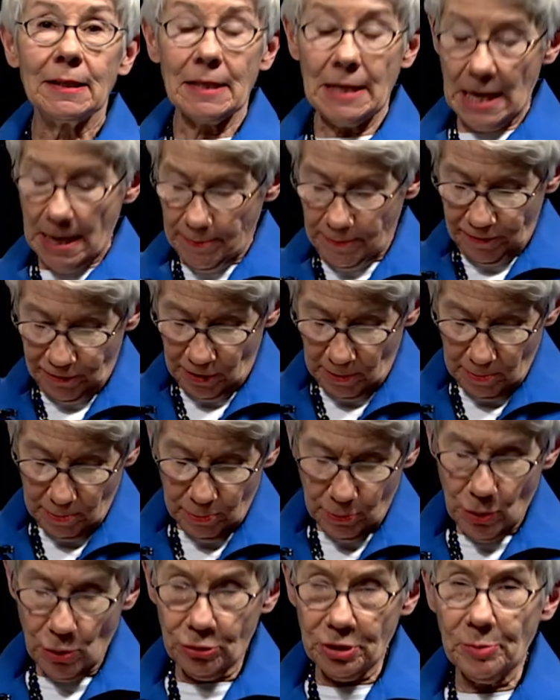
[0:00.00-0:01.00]
came from
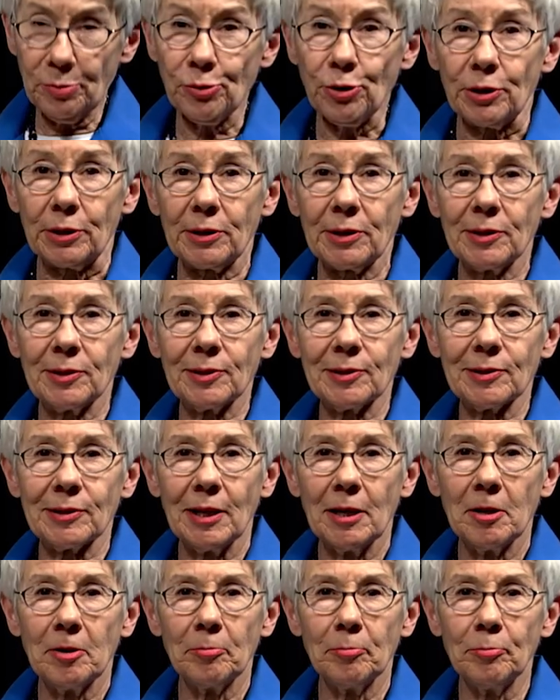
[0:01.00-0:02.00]
Mona Brooks.
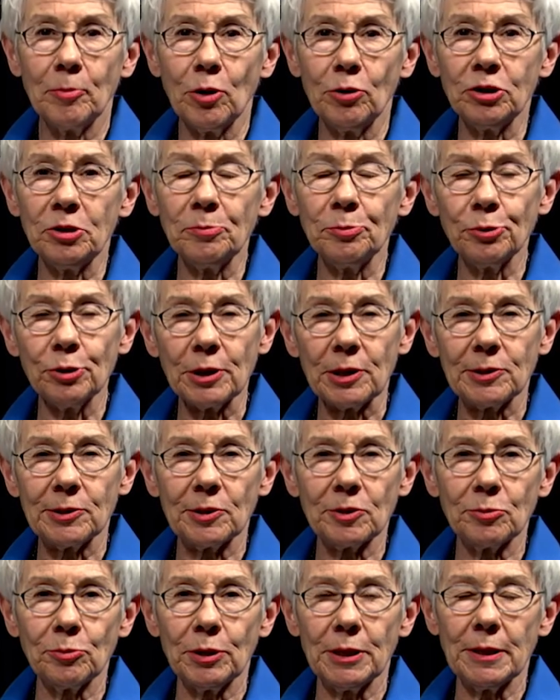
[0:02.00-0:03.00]
Mona Brooks
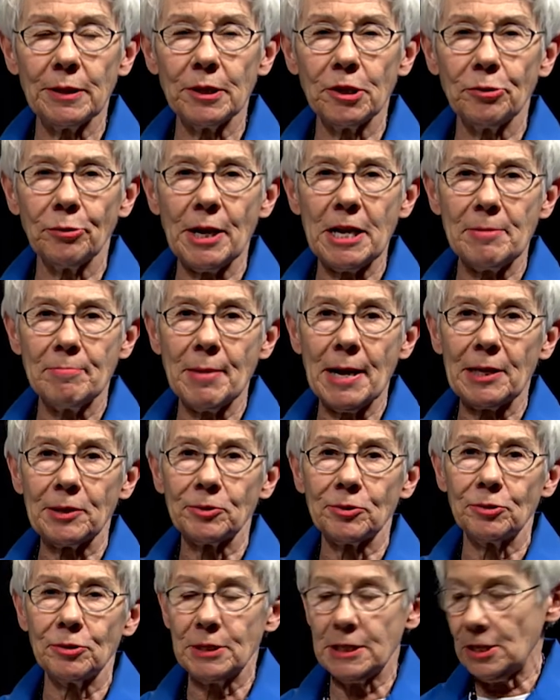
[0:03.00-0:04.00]
is one of the great
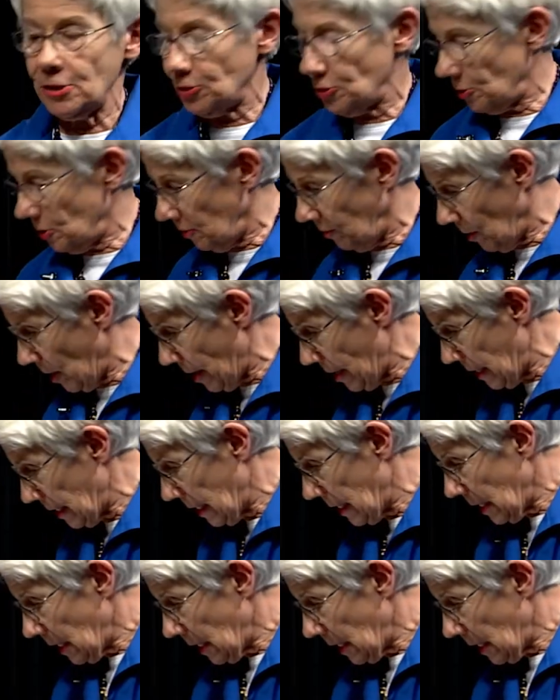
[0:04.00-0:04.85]
master teachers of art,